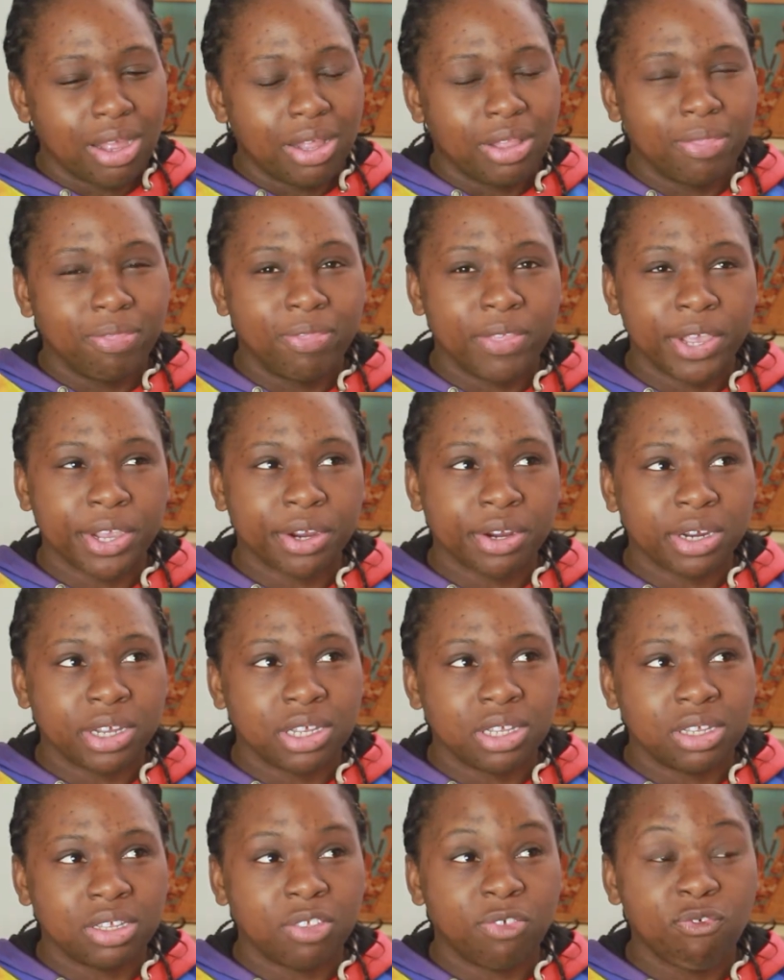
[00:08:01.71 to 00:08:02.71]
there
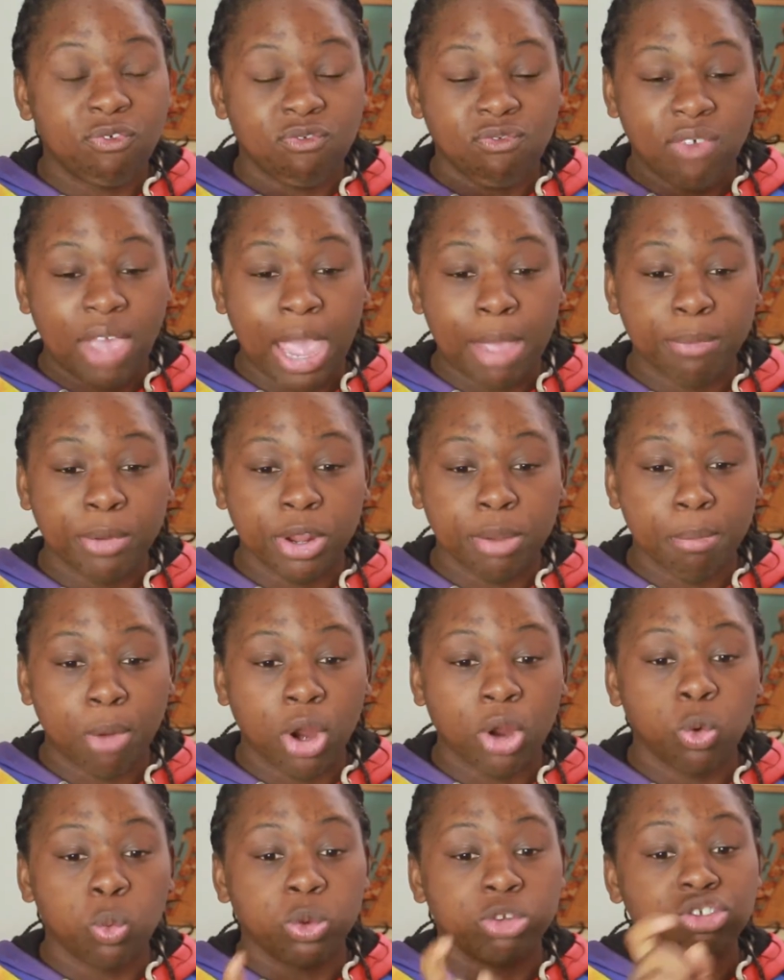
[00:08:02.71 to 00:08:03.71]
is Fabric
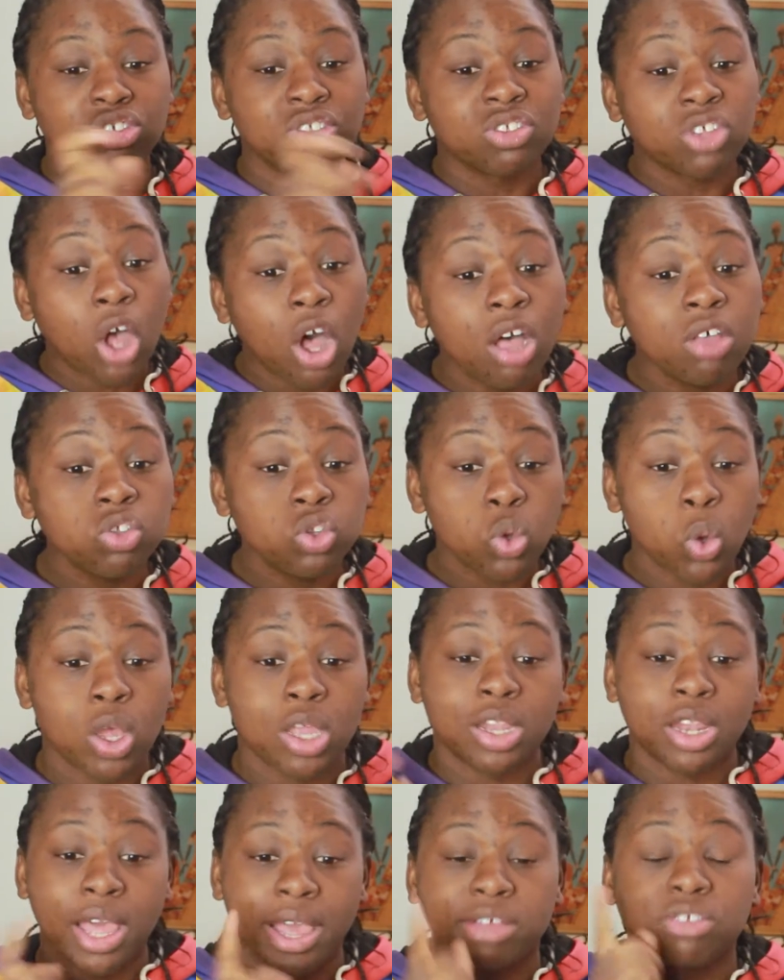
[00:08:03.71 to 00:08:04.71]
Mart, which is also
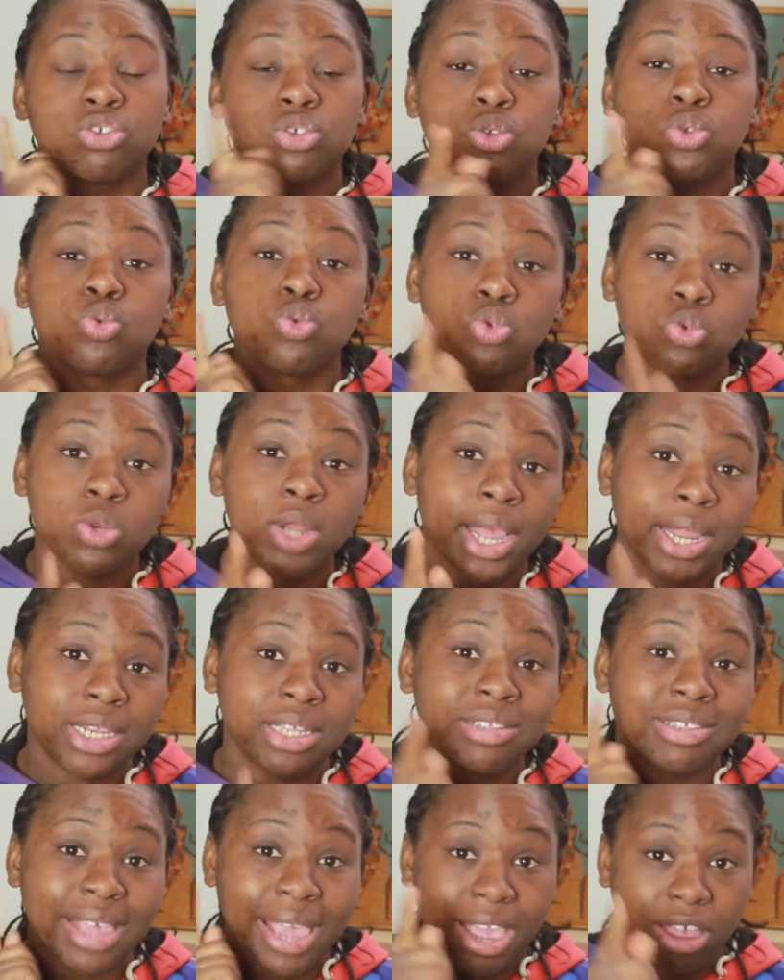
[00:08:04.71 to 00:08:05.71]
online, so you do not
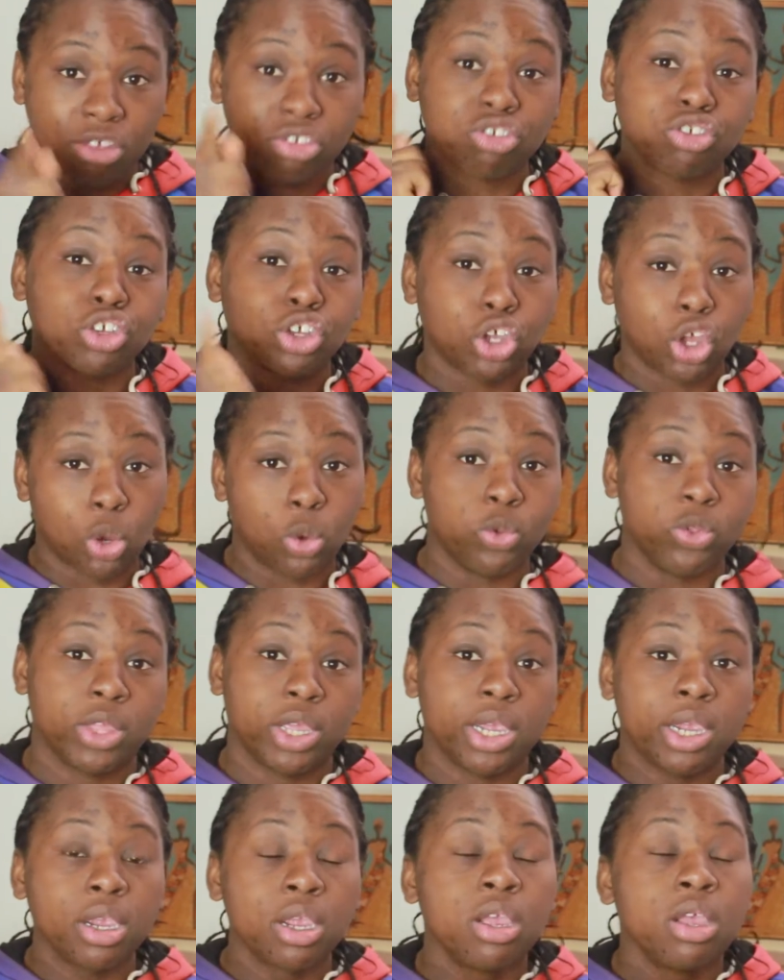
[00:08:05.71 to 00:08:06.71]
need to actually go
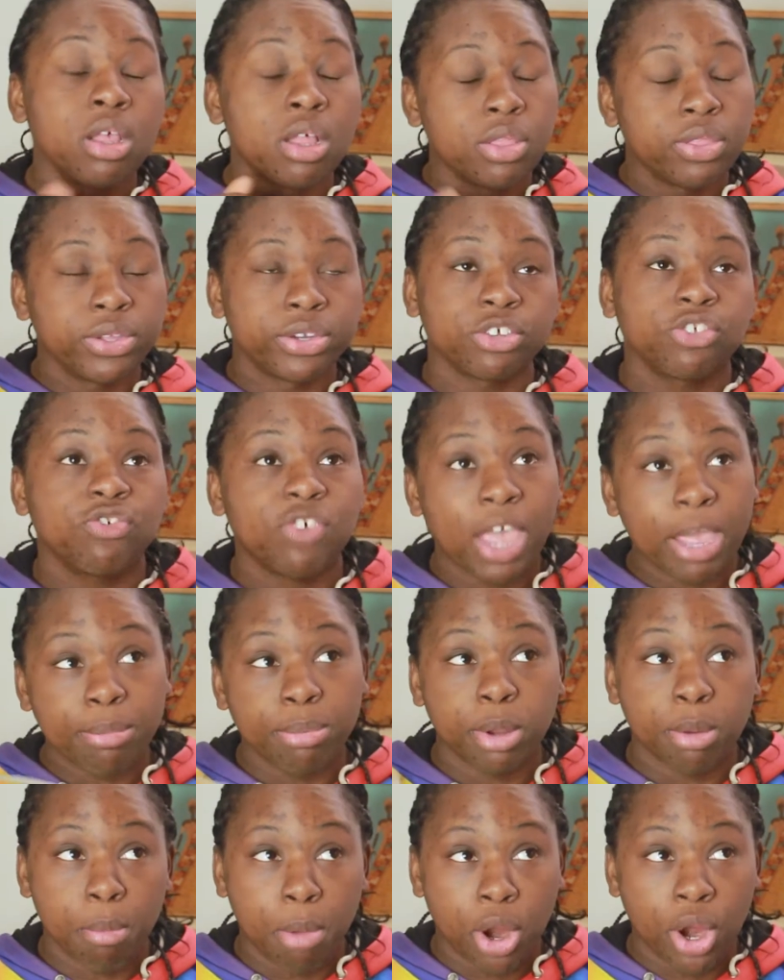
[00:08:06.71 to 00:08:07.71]
there. There's
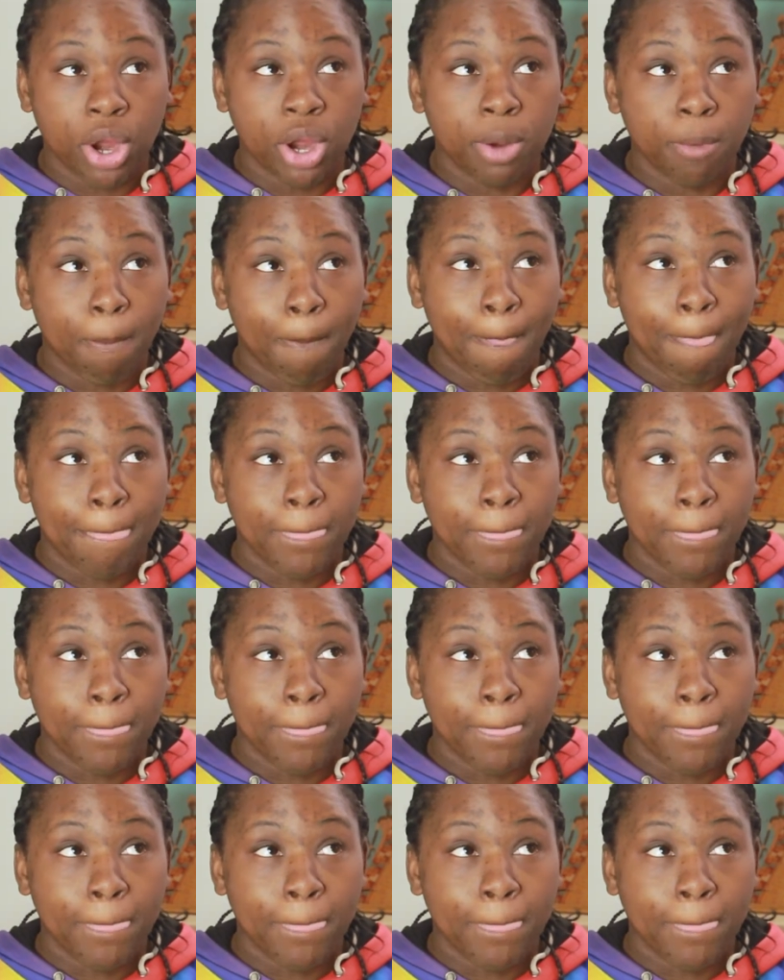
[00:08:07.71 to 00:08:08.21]
Fabric Mart,